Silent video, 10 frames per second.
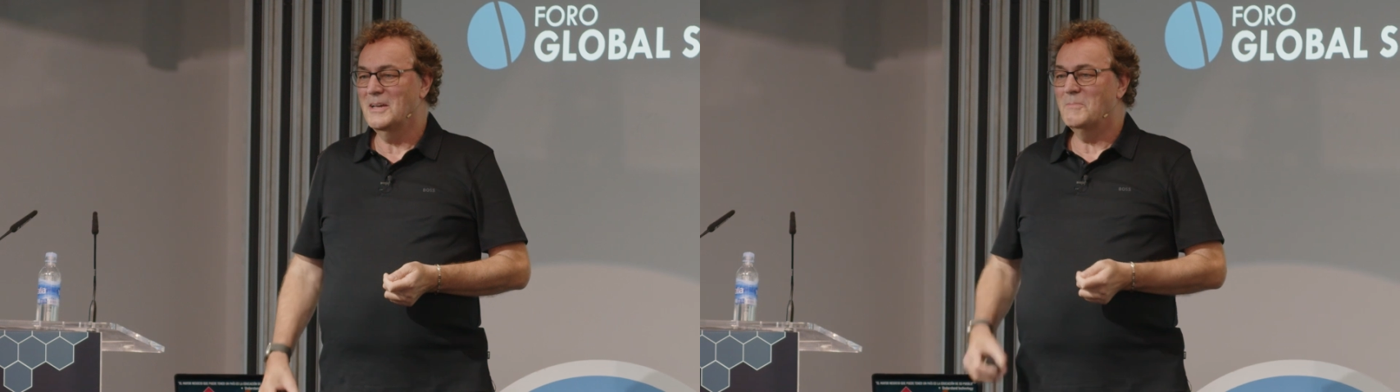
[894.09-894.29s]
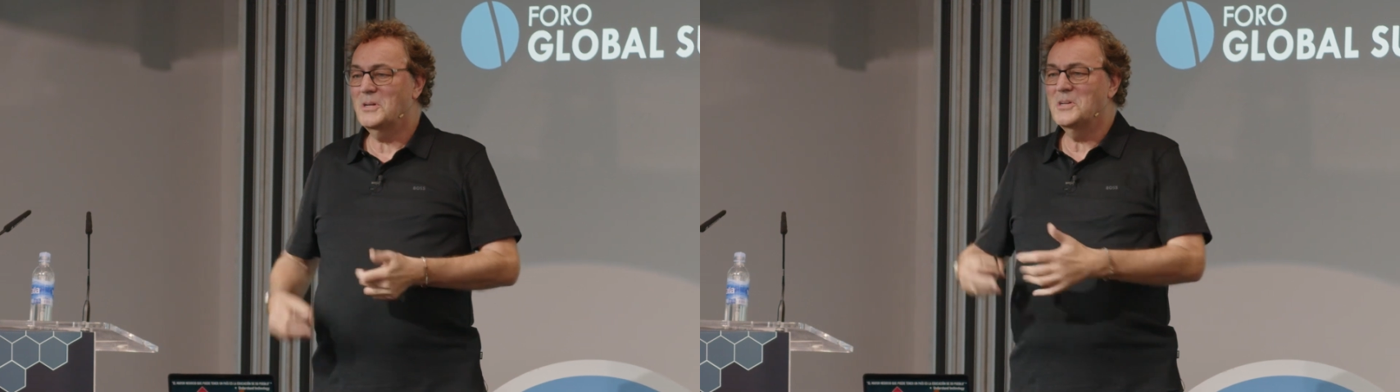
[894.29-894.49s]

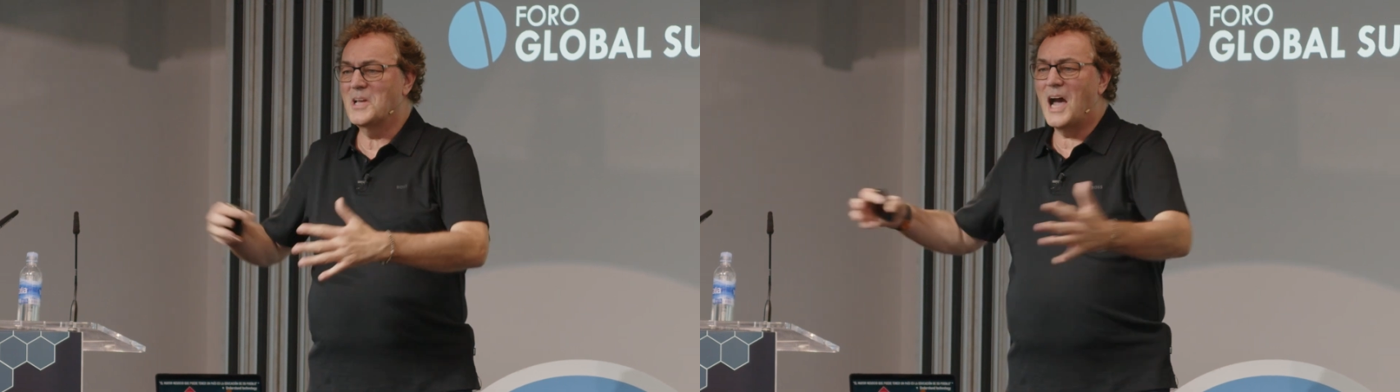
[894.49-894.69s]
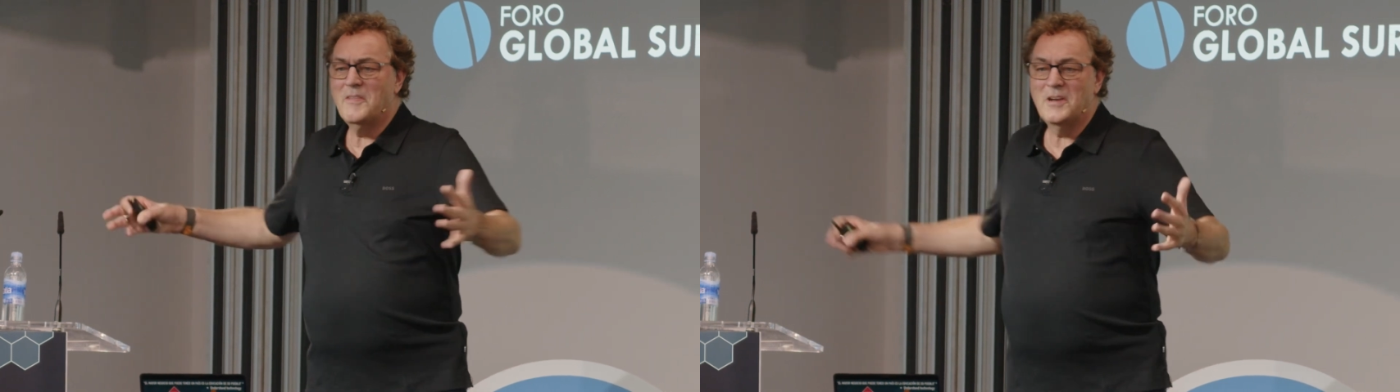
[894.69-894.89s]
Because
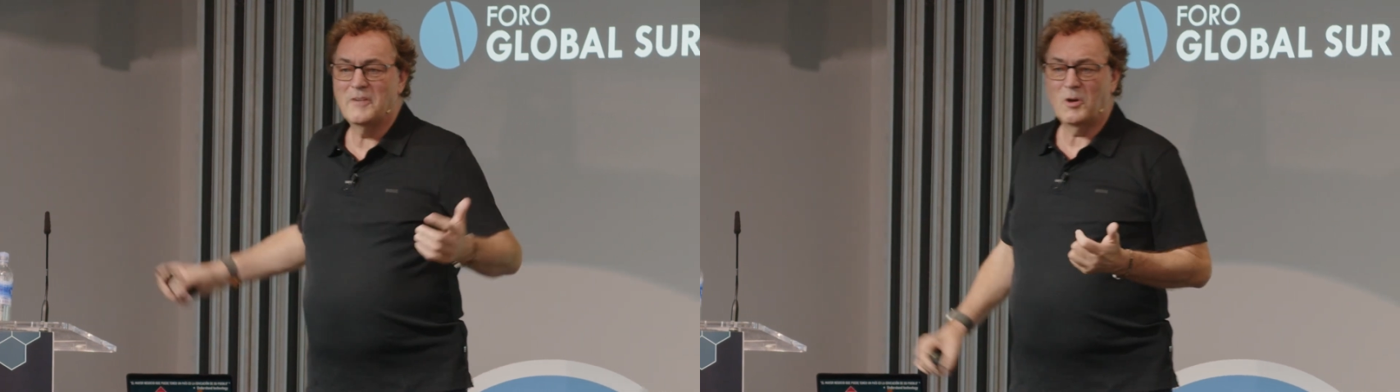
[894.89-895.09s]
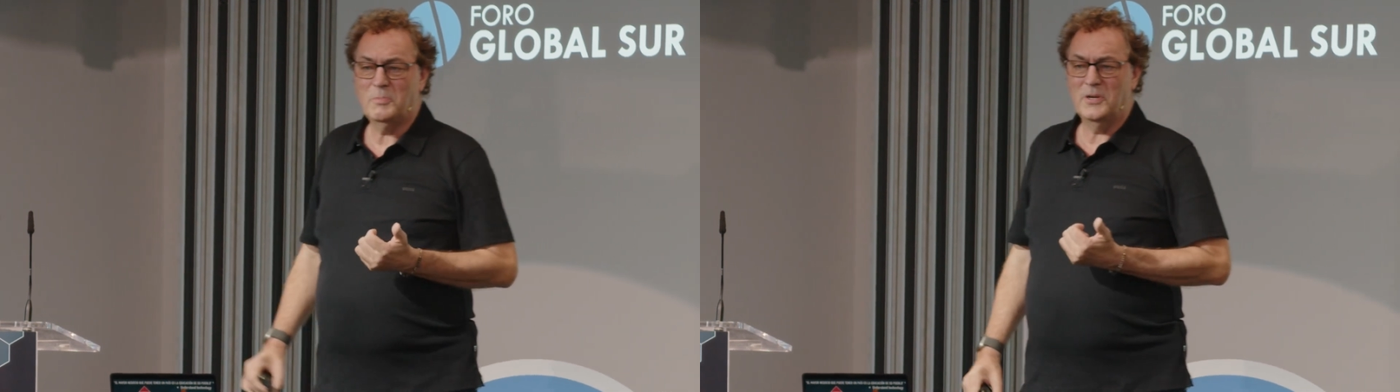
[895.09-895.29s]
there aren't
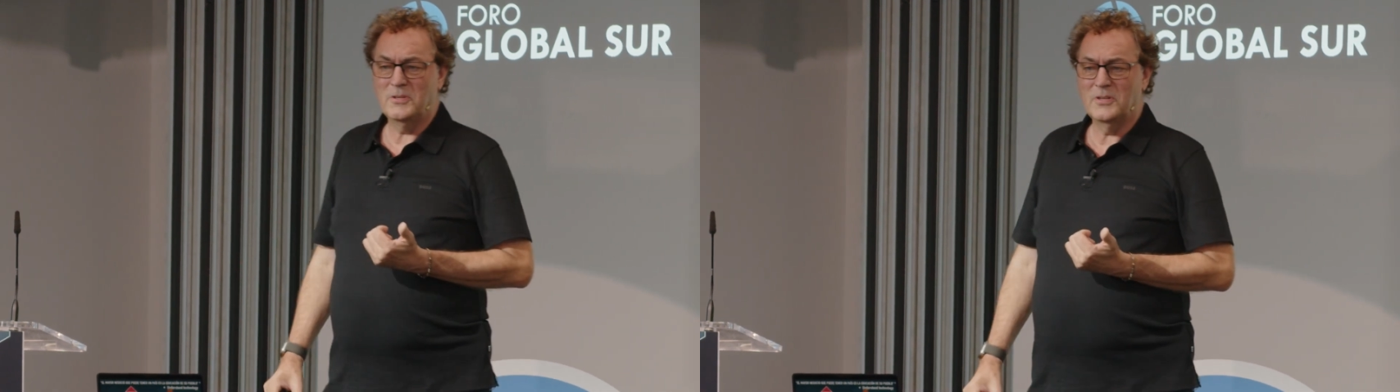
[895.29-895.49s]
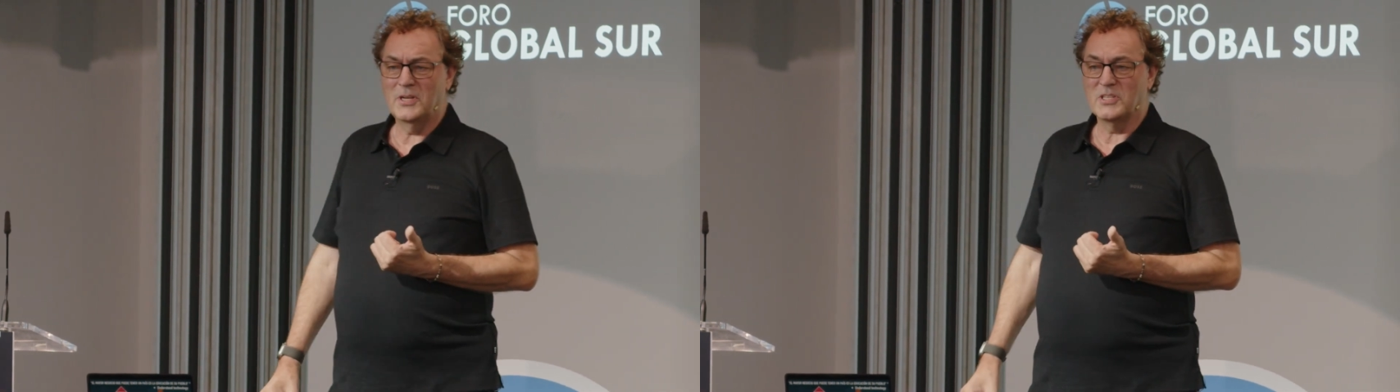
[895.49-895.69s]
enough
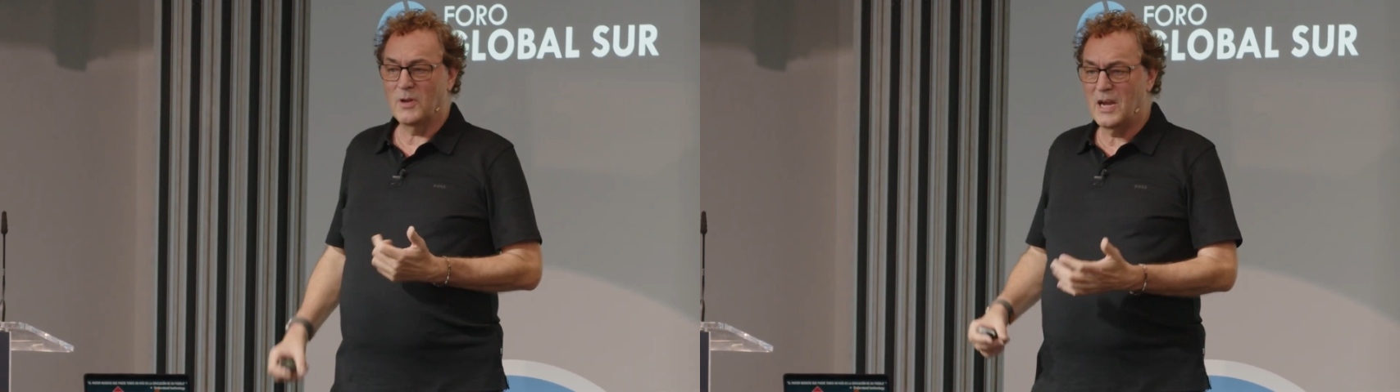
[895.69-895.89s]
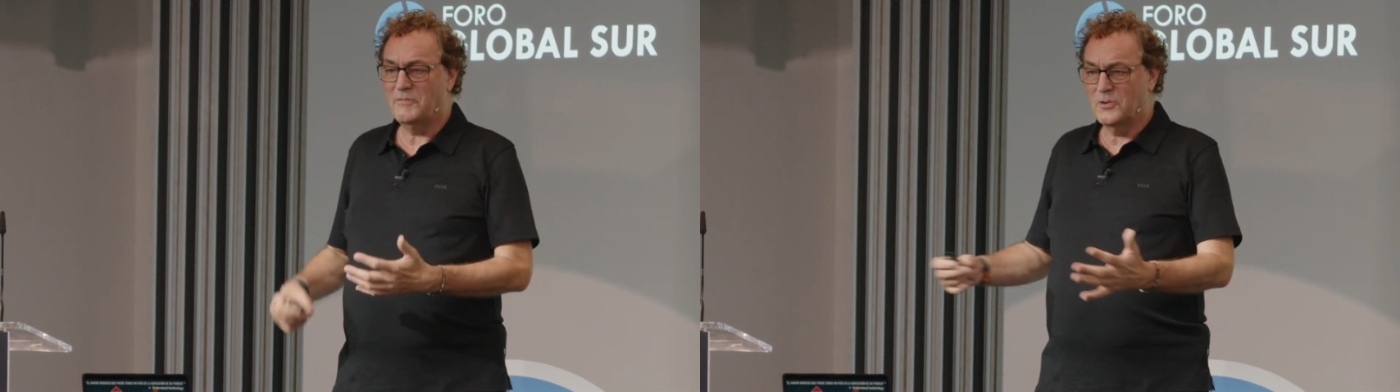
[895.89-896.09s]
opportunities.
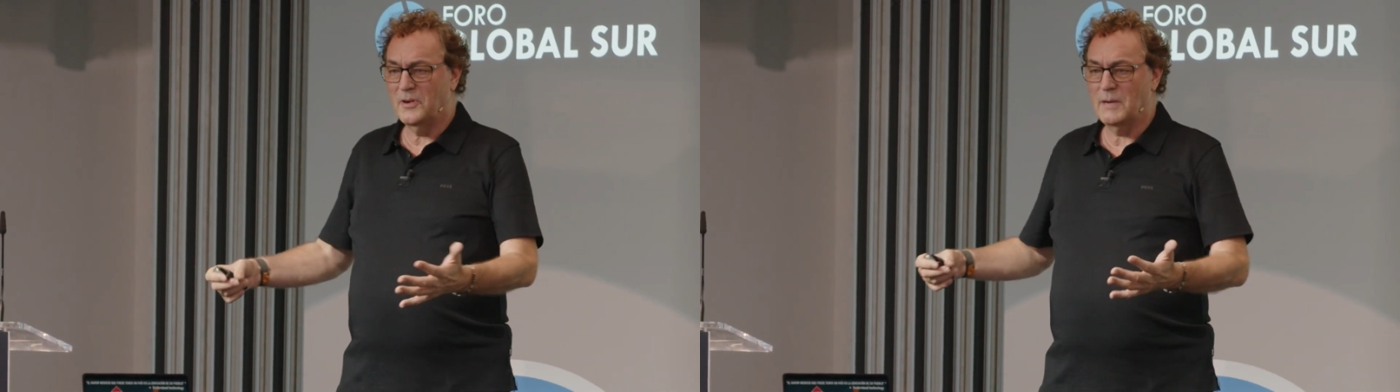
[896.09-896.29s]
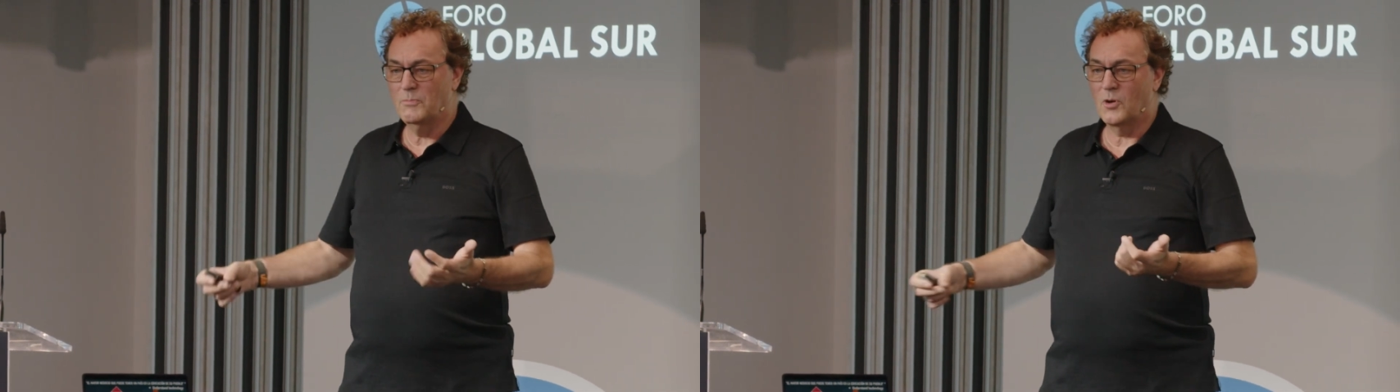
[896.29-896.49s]
We have to create